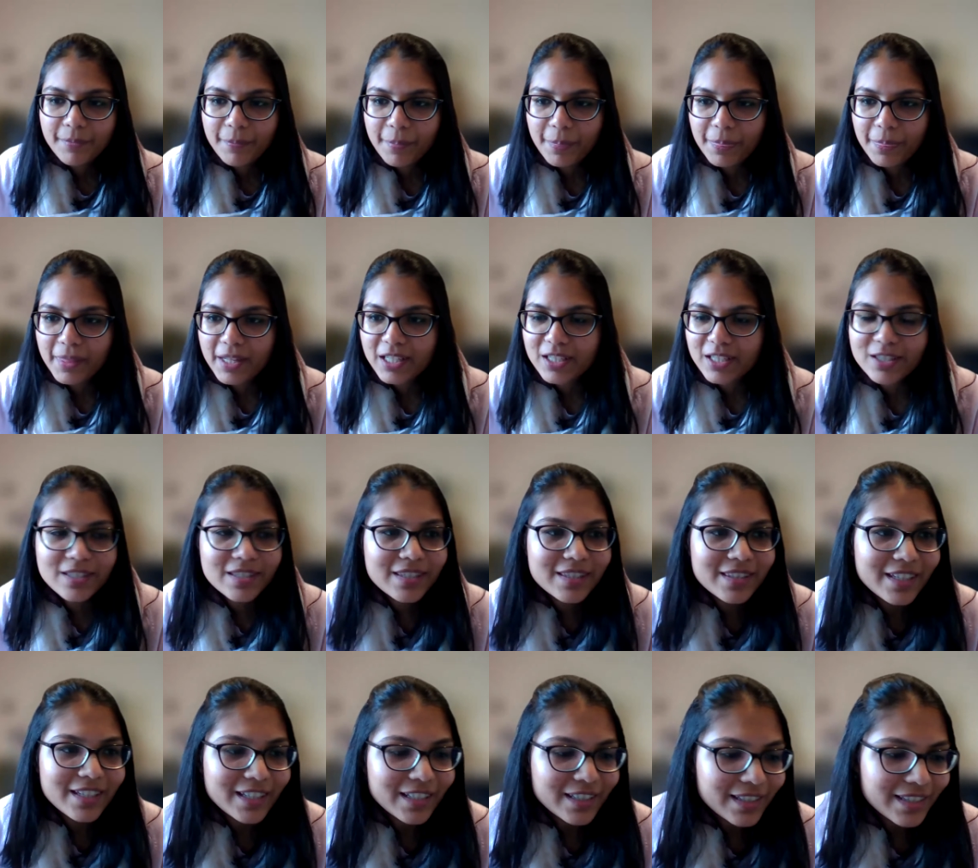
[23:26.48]

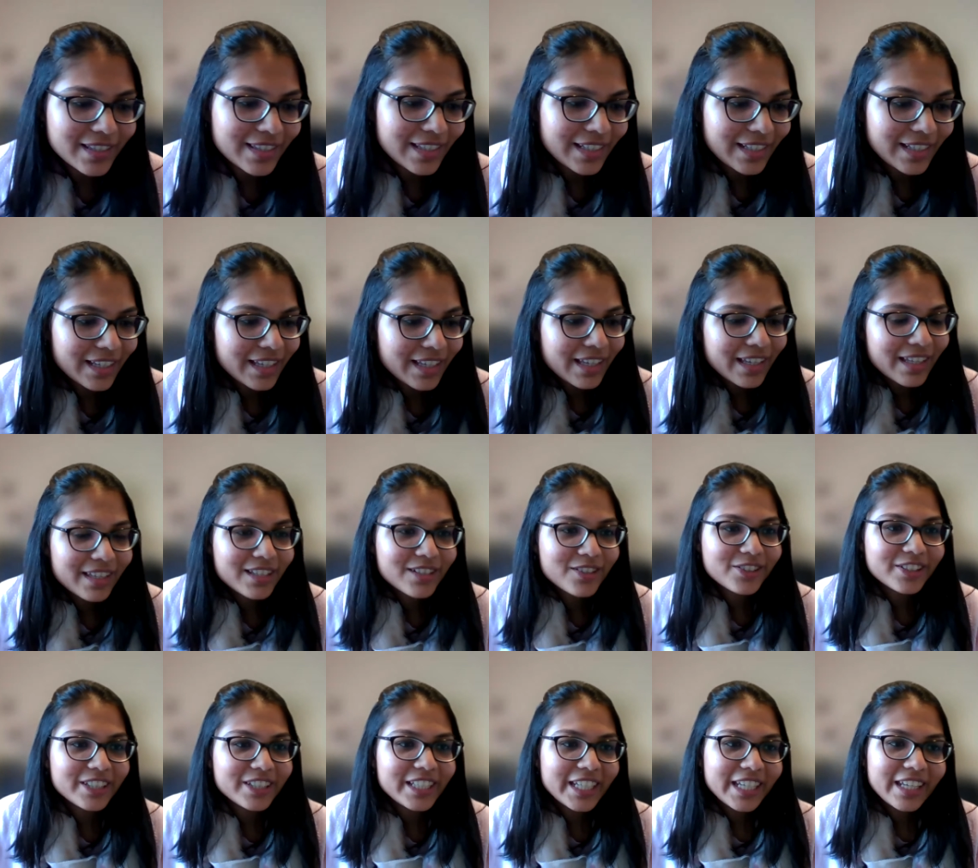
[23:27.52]
That's
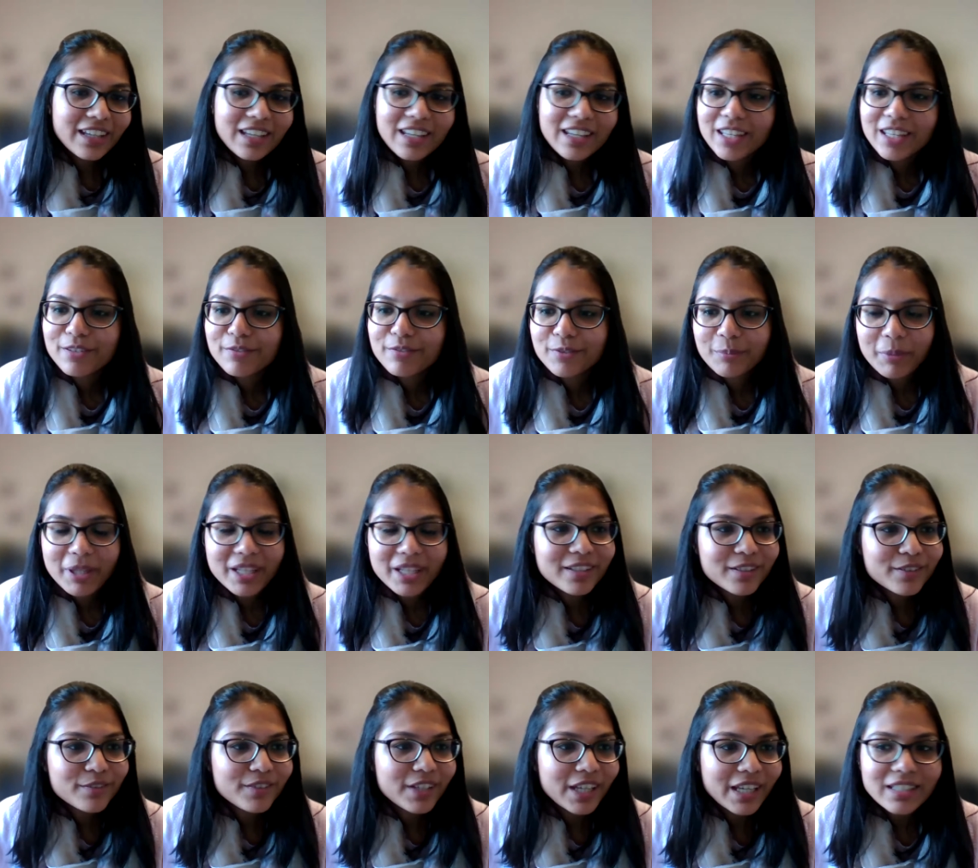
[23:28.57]
really
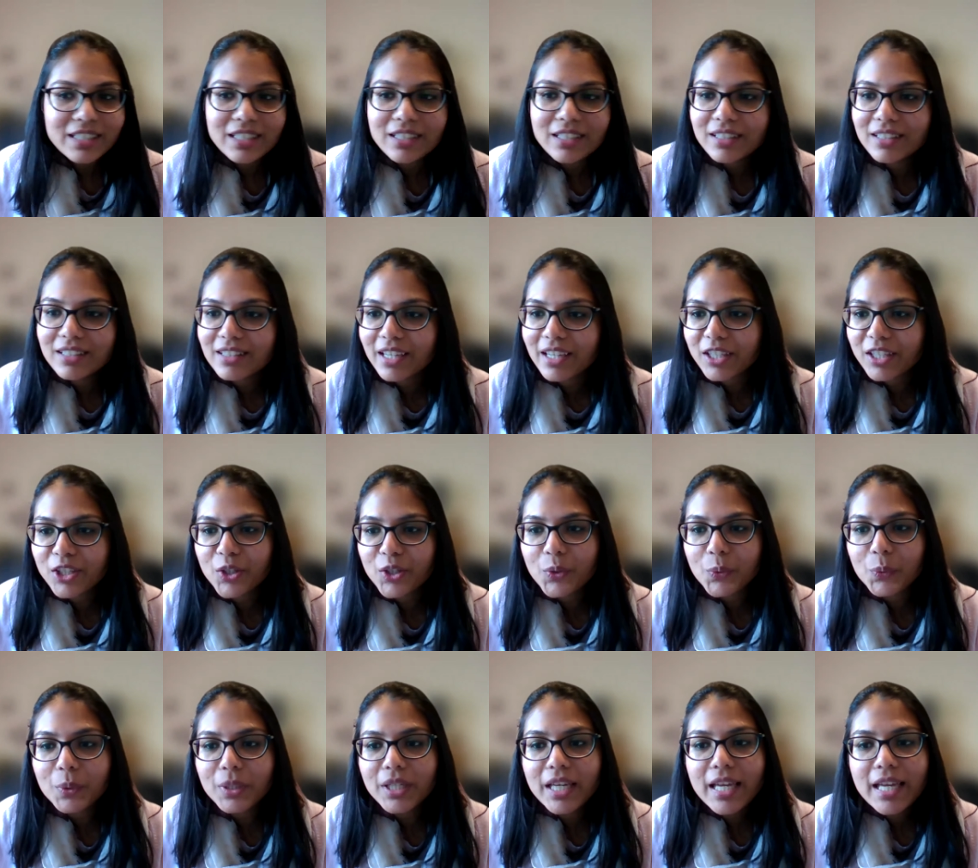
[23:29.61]
informative, Danny. Thank
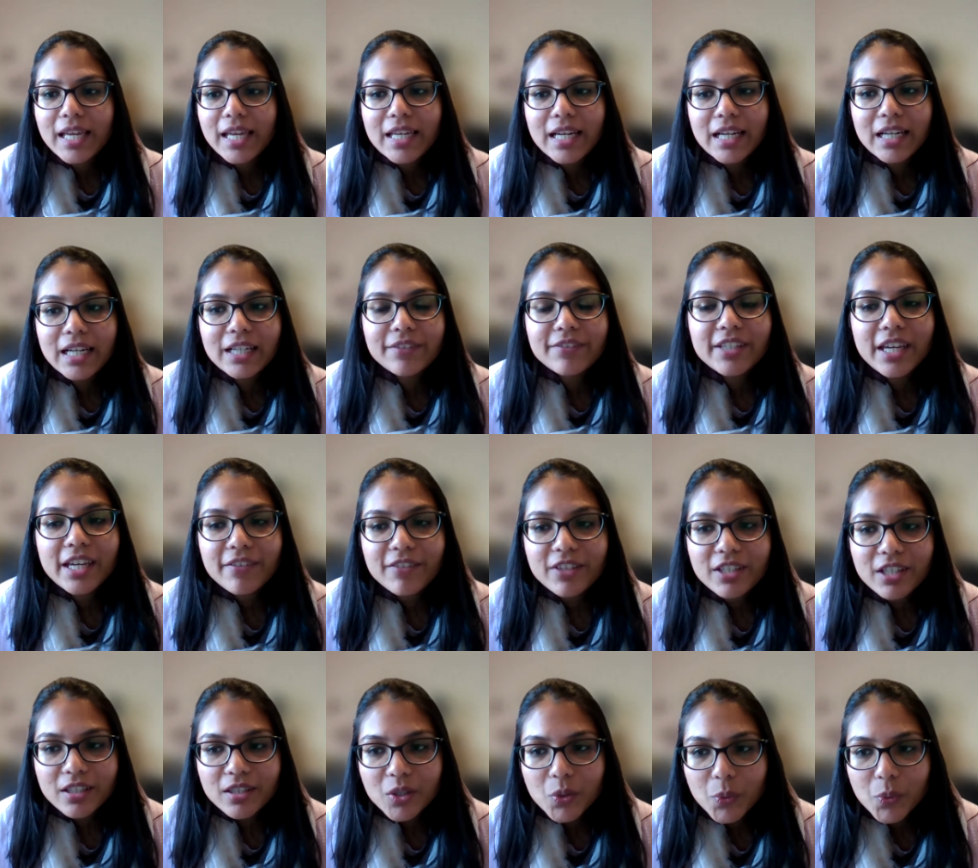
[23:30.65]
you. We have
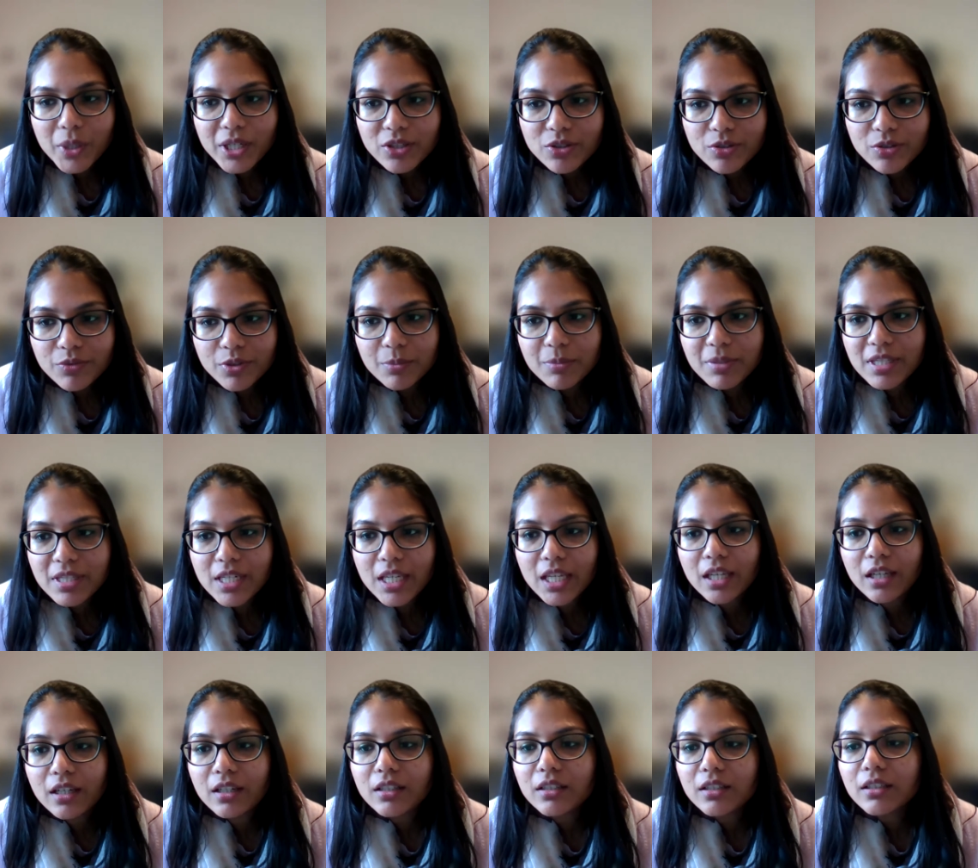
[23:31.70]
another question from
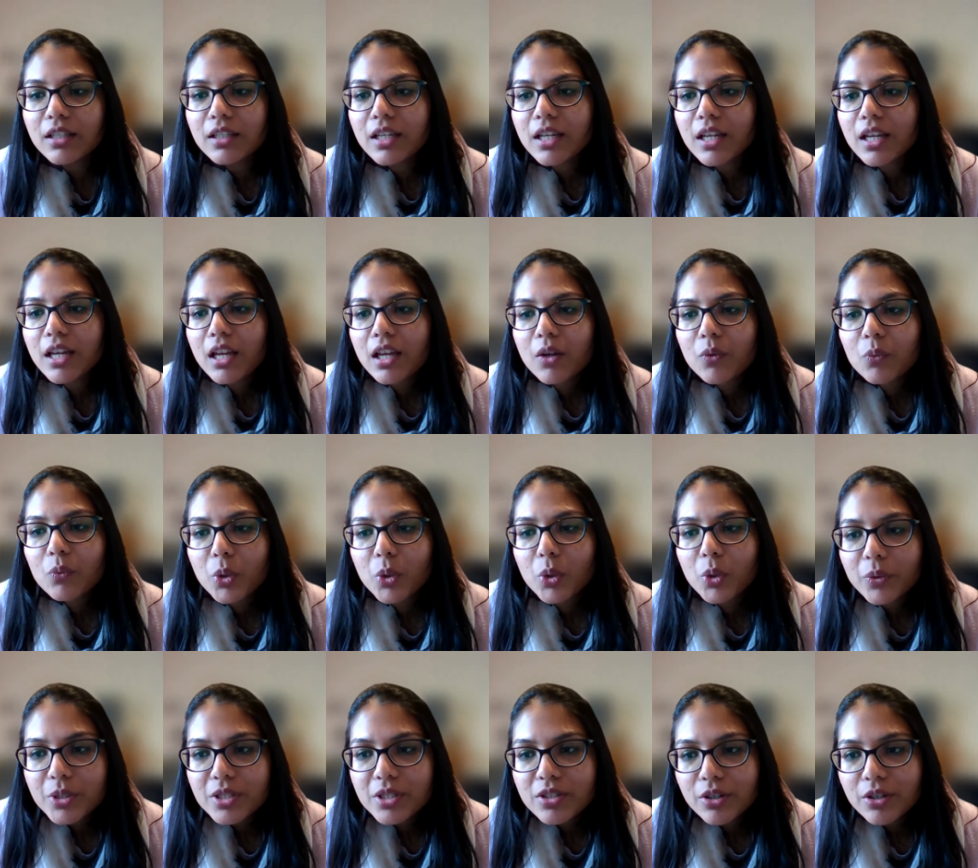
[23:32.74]
Sneha.
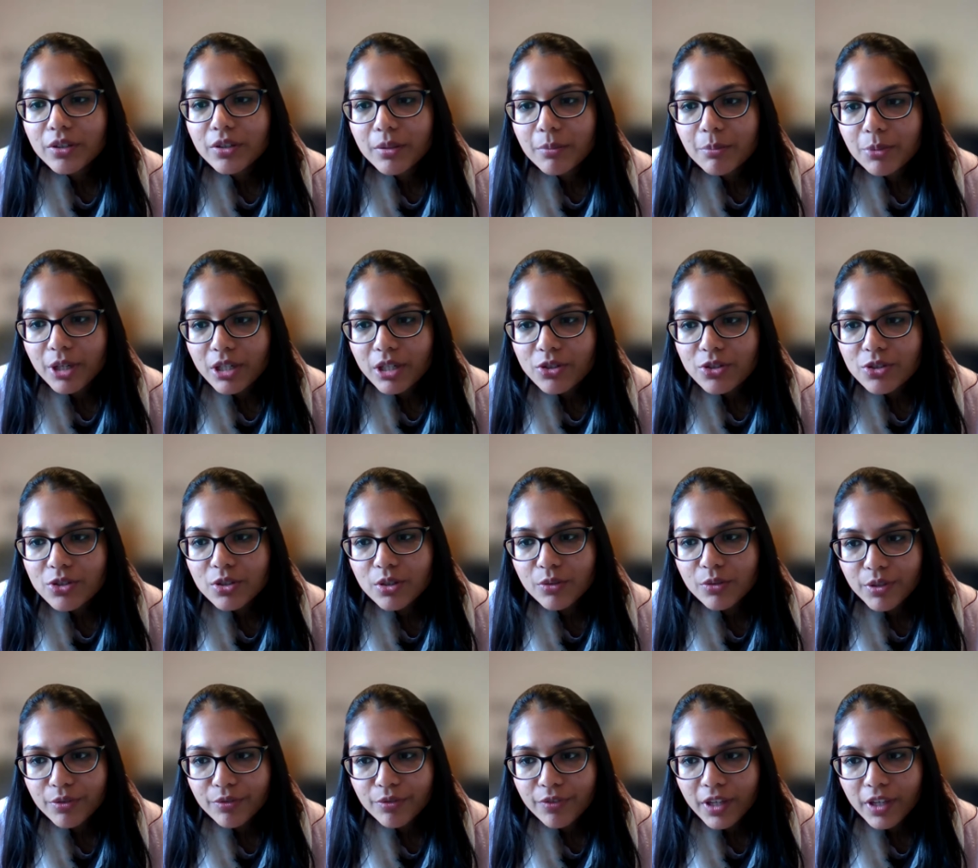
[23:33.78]
What was your impression
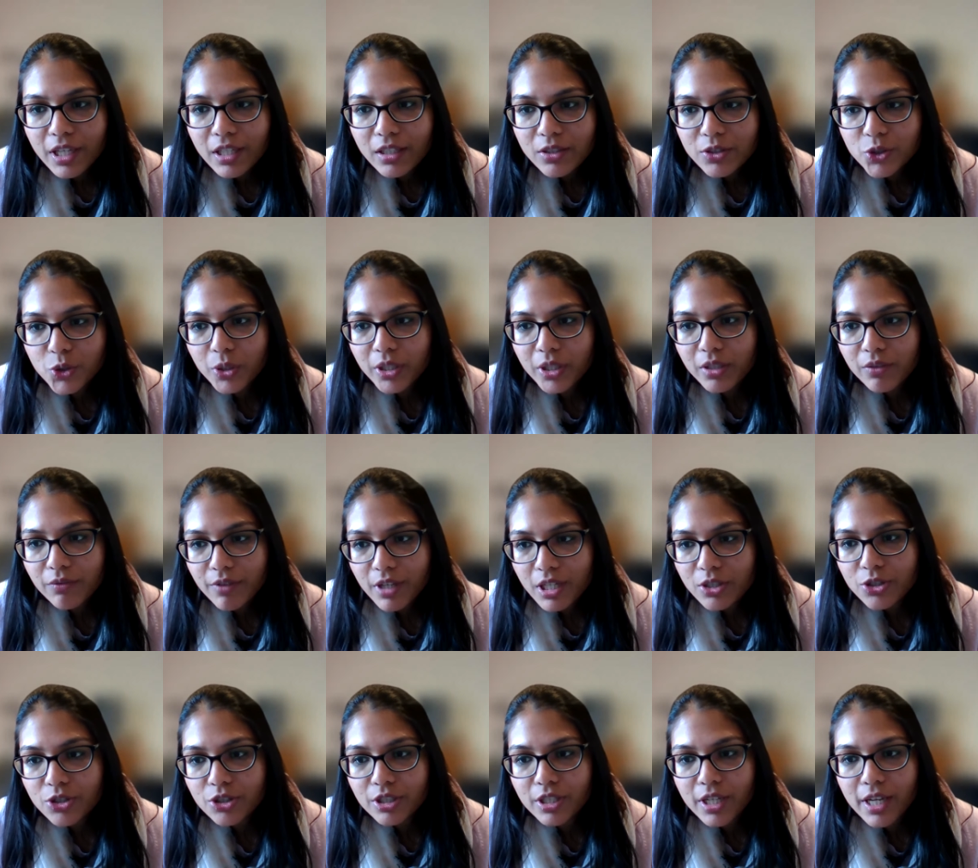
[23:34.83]
of the failed joint
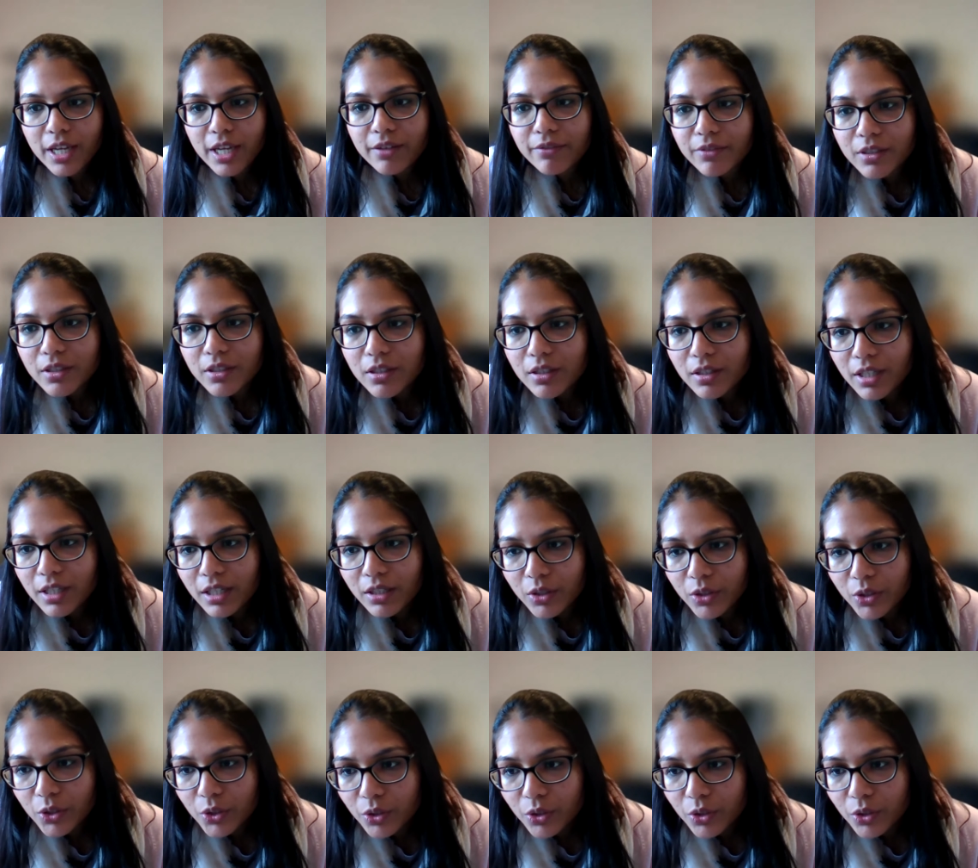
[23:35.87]
venture Haven that